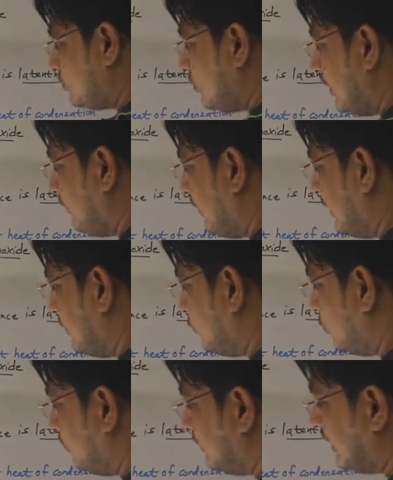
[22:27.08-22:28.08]
So if I
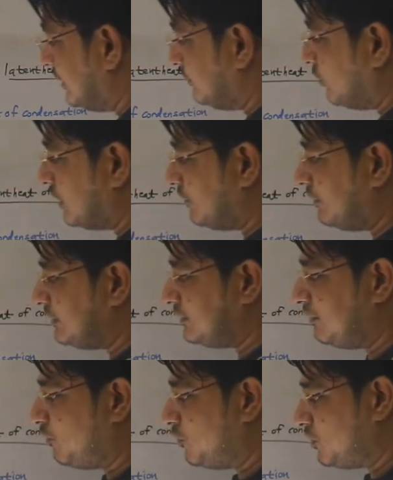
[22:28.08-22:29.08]
assume that whatever is
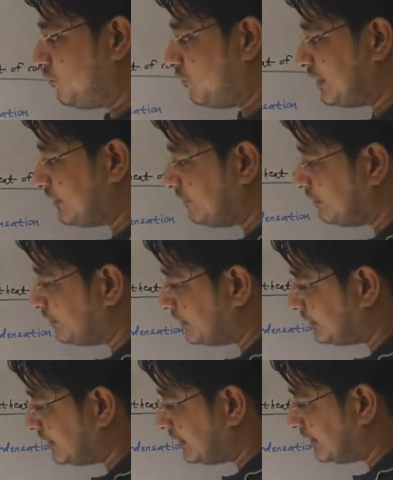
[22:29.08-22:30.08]
the amount of water
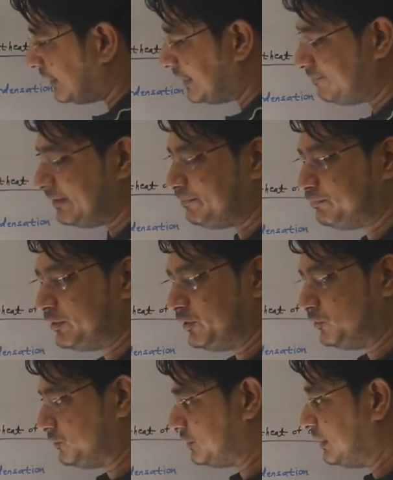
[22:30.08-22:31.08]
vapor that have been
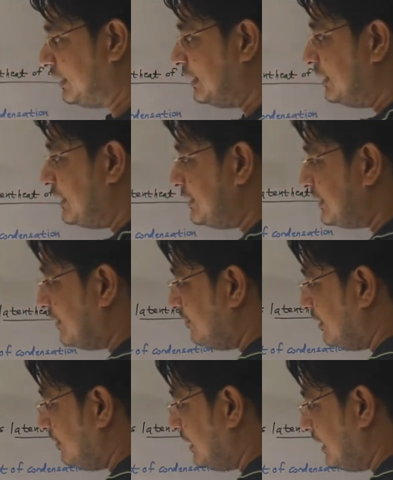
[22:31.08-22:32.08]
produced is
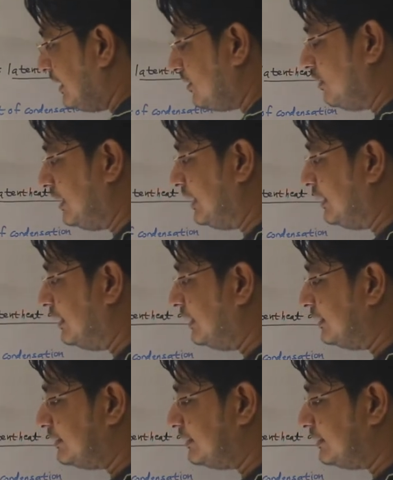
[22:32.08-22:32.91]
available here only,